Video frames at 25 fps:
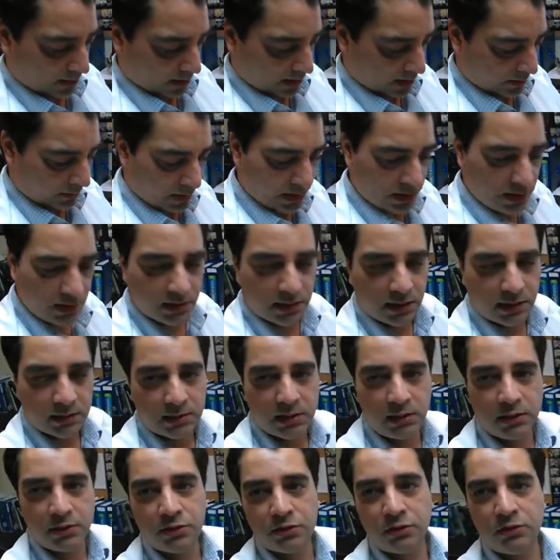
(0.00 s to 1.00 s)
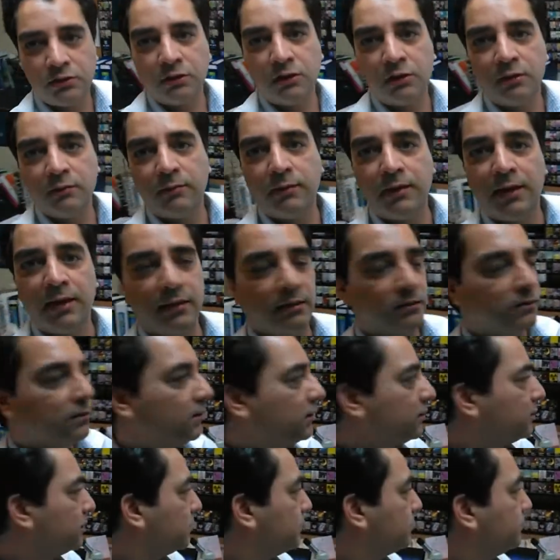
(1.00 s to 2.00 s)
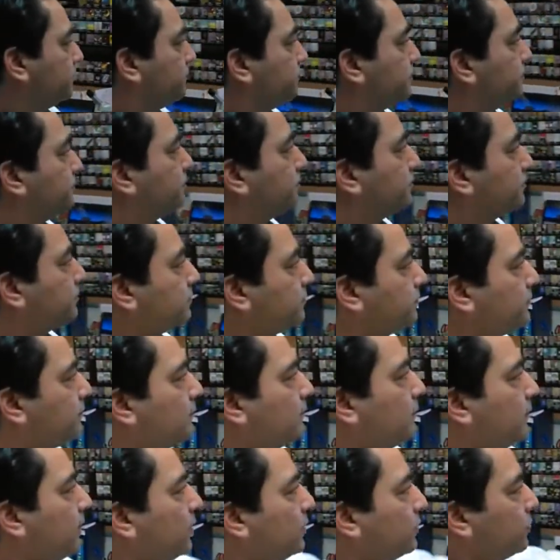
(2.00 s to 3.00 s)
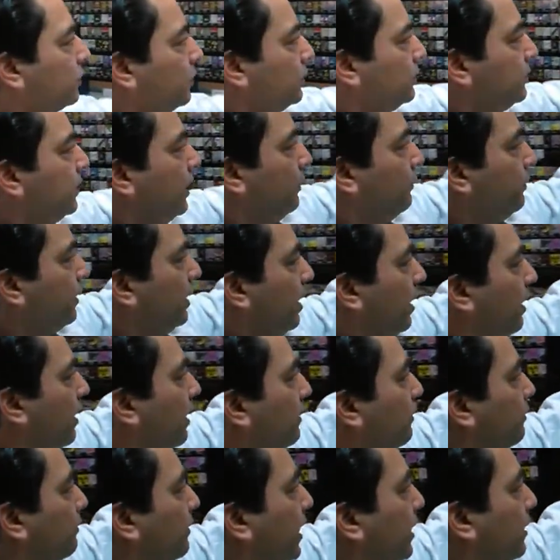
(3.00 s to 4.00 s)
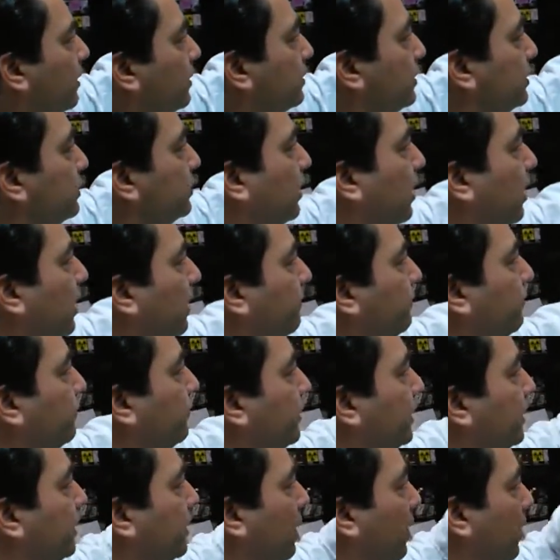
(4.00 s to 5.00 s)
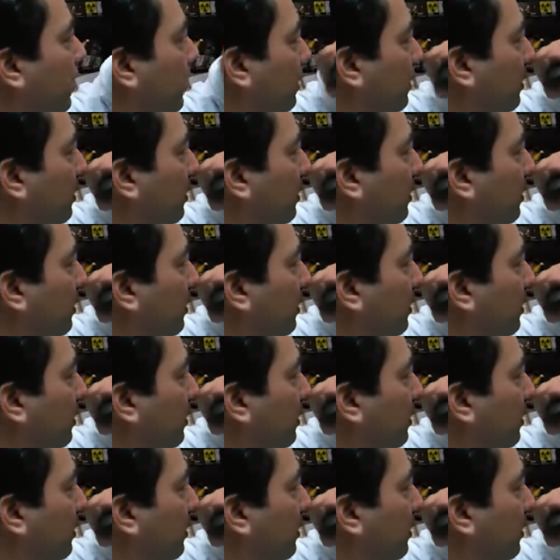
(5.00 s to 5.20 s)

species extinction on planet Earth. So there we are, right on the top. We've